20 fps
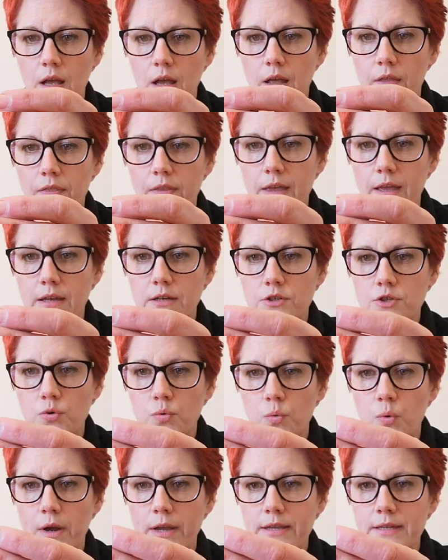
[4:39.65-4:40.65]
and then
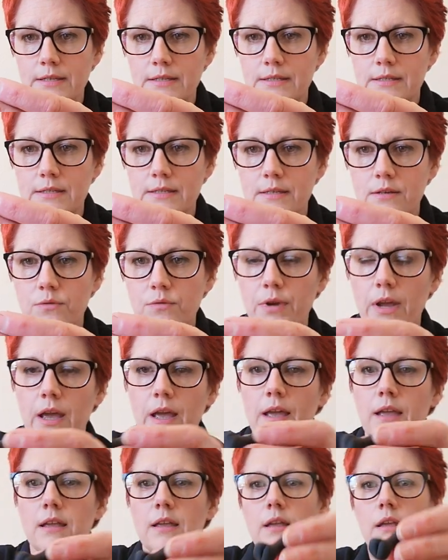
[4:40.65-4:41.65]
twice,
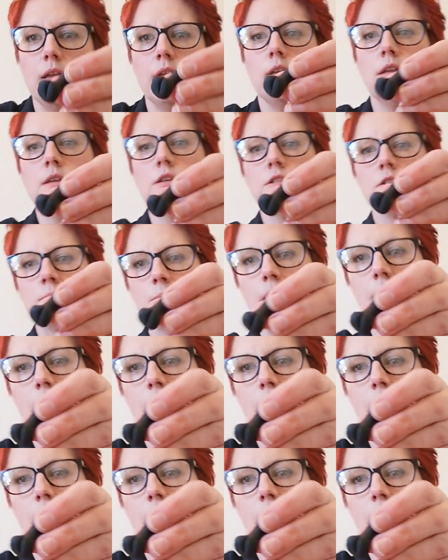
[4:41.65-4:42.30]
okay, to